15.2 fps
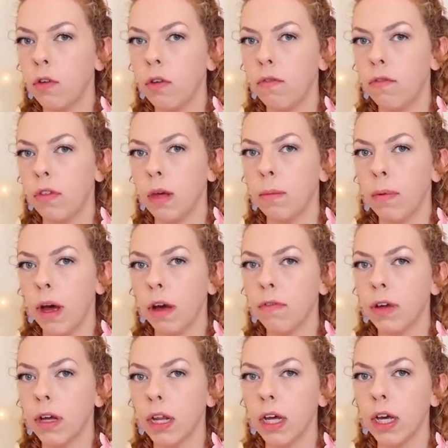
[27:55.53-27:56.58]
do everything
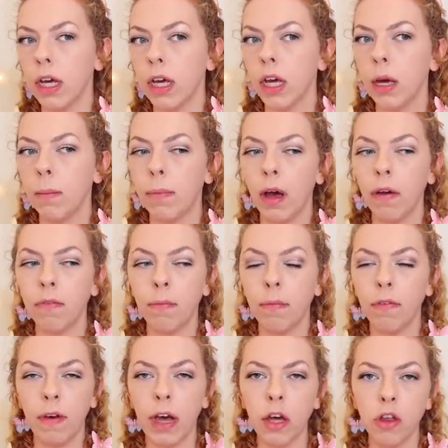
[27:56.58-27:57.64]
perfectly.
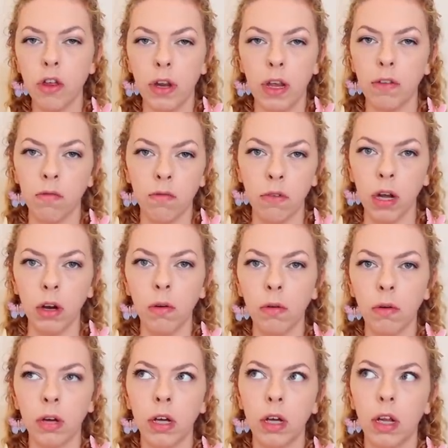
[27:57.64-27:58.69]
Perfection isn't
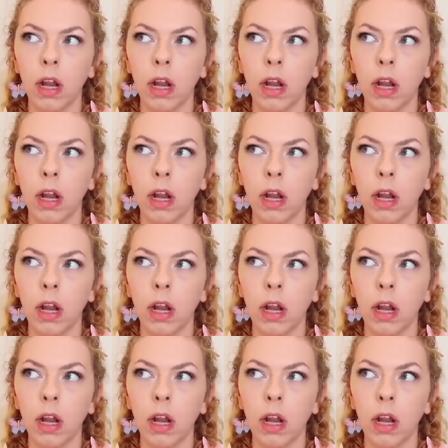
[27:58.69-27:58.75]
real.